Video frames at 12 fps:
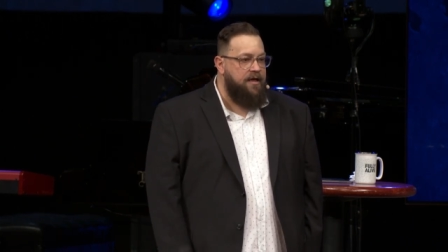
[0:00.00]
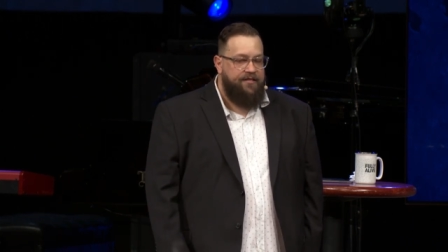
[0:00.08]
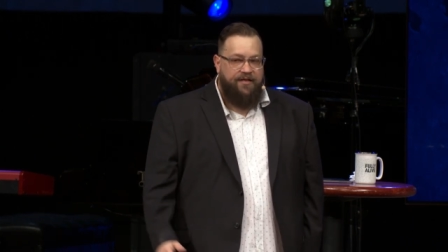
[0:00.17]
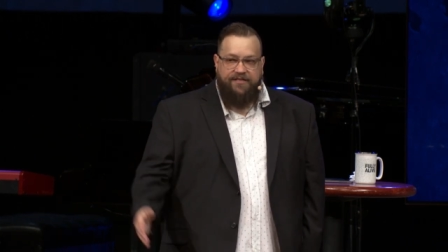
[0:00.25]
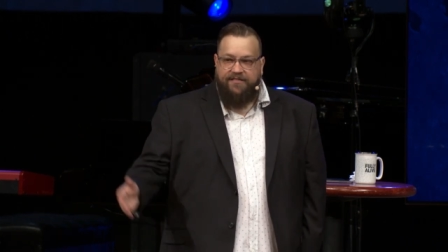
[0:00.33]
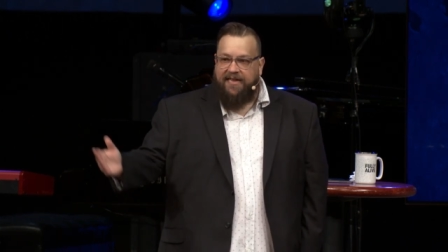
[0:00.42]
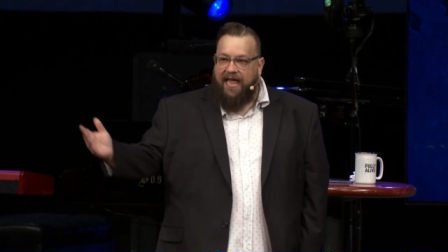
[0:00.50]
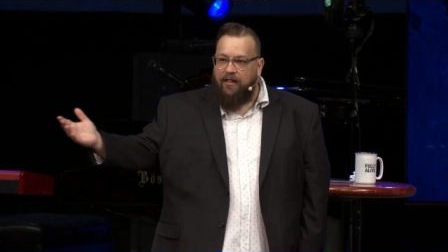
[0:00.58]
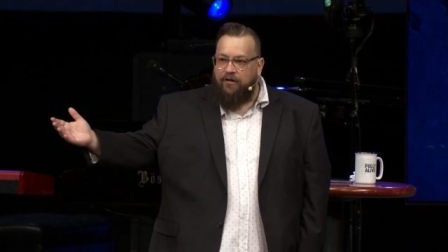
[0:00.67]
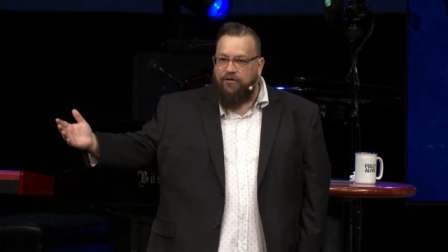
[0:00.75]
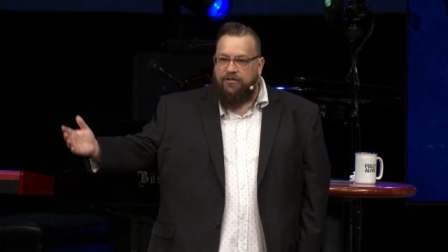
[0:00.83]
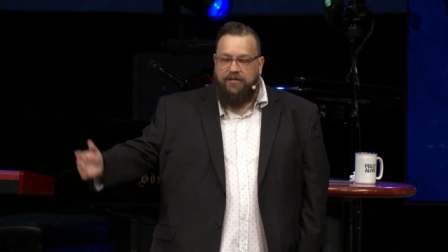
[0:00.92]
the
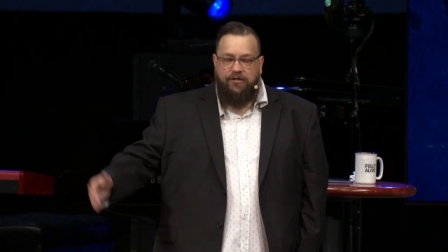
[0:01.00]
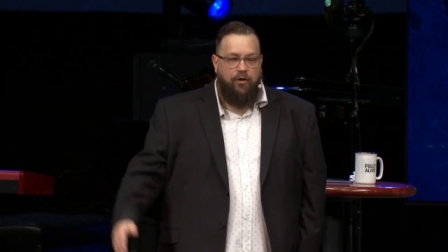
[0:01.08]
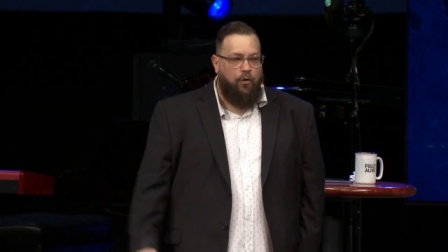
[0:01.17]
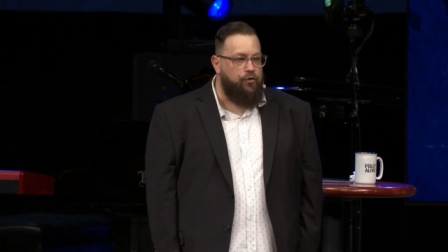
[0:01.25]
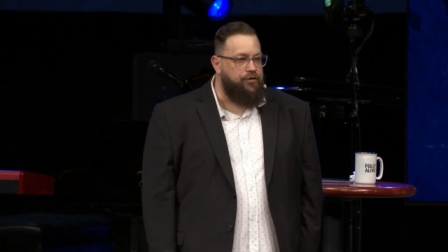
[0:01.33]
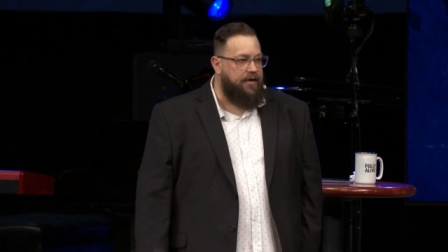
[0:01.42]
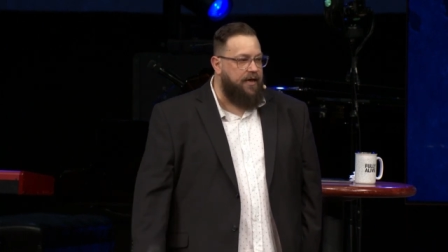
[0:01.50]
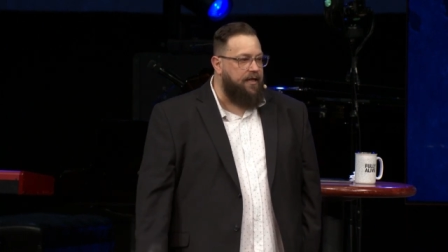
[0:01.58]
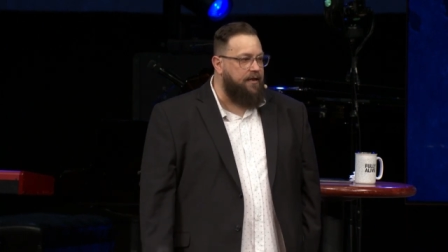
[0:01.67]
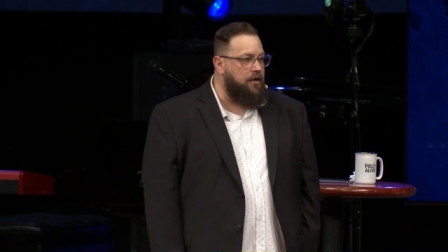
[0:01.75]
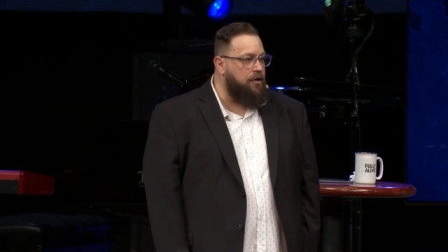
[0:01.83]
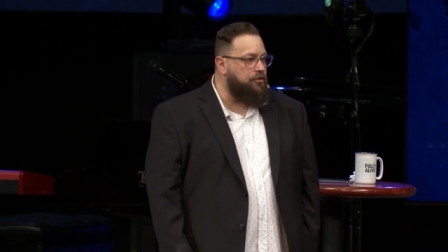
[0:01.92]
sailors indulging in,
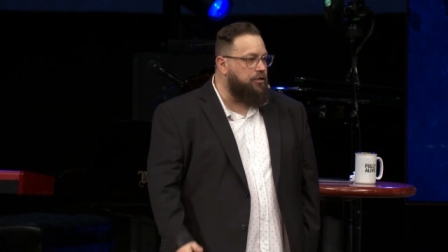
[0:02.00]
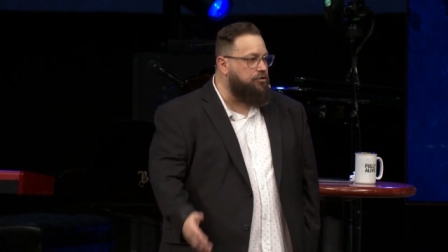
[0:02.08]
the